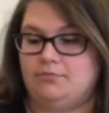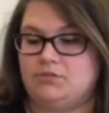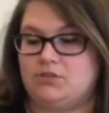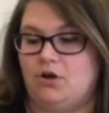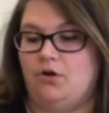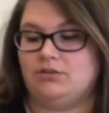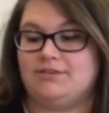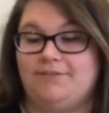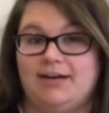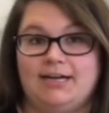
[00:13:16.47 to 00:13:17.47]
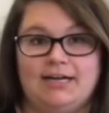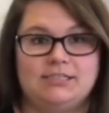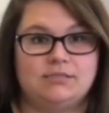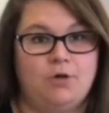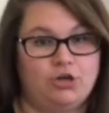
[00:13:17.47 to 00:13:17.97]
So it's a very
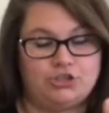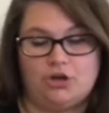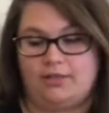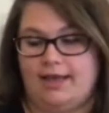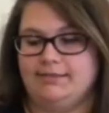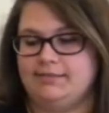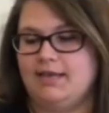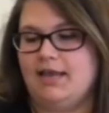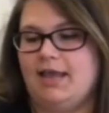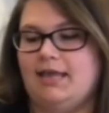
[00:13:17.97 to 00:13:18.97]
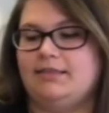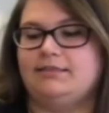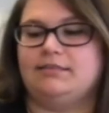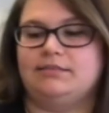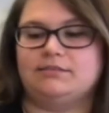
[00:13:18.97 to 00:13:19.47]
small shawlette. And
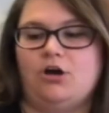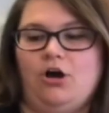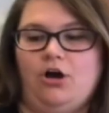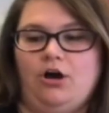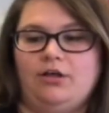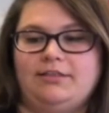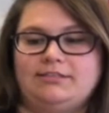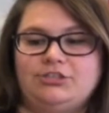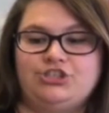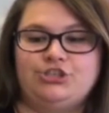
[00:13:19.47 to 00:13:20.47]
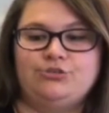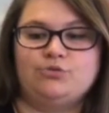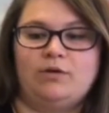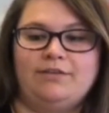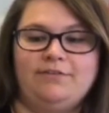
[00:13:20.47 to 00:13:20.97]
this is June
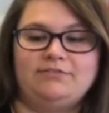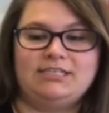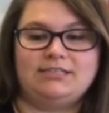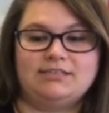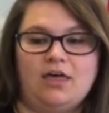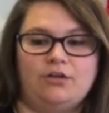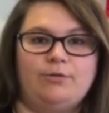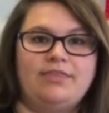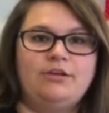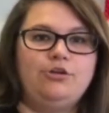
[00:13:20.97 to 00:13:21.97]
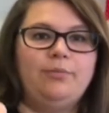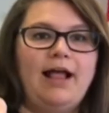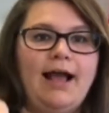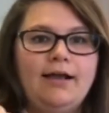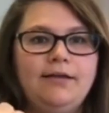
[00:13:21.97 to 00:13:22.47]
2015's colorway The New
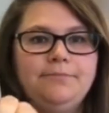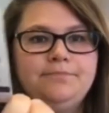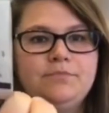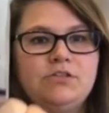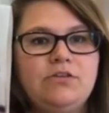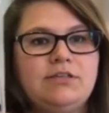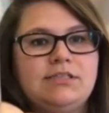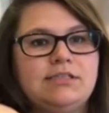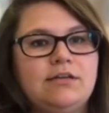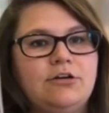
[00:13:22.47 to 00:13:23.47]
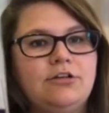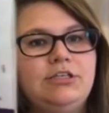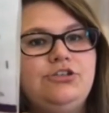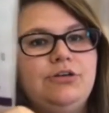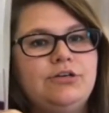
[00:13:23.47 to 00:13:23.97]
Black. So this is
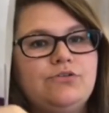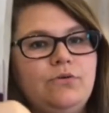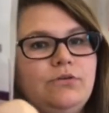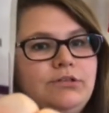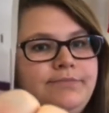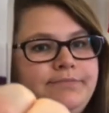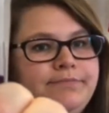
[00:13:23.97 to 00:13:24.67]
literally 2 years old.